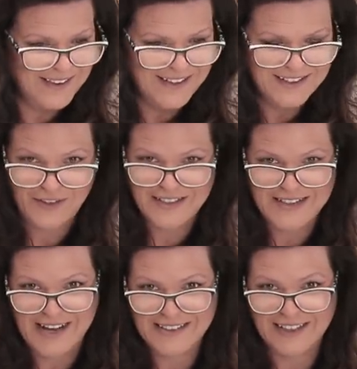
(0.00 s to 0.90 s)
That's
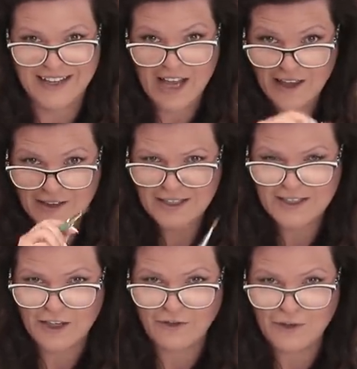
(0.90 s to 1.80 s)
fantastic. This
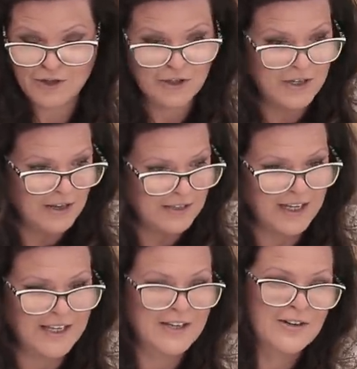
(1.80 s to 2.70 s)
is our future nail
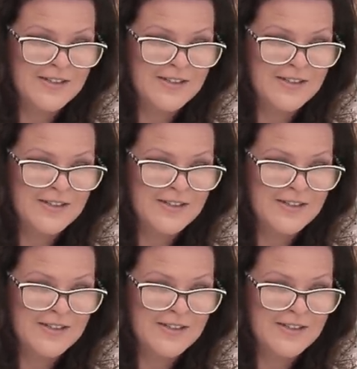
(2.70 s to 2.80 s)
tech here.